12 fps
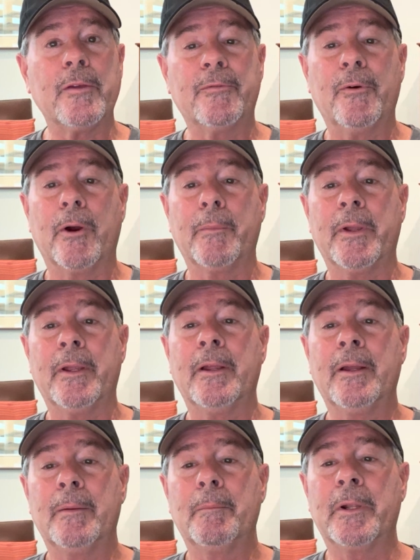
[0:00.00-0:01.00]
for
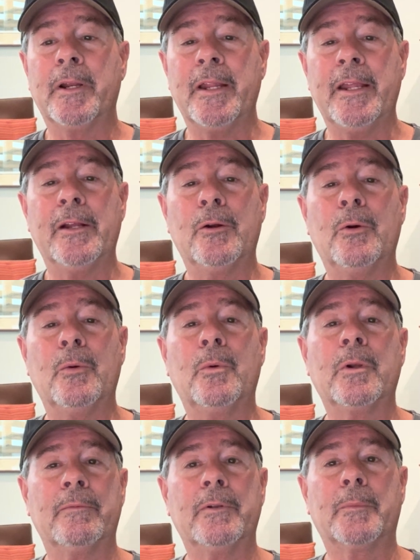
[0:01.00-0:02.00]
me, but an eagle
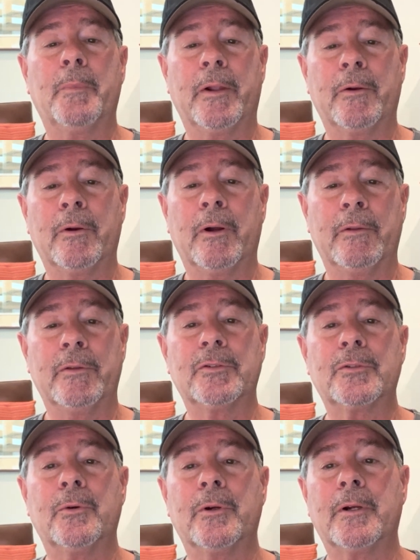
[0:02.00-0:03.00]
would have looked better on the
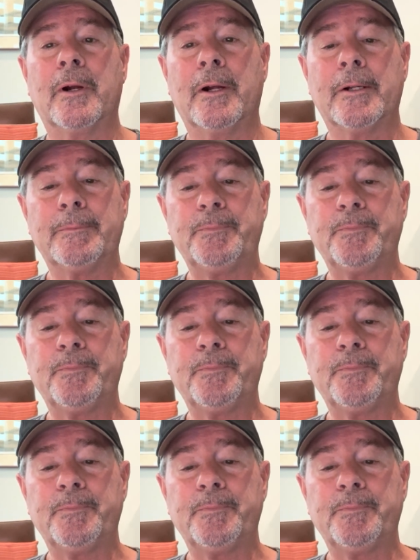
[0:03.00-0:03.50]
scorecard.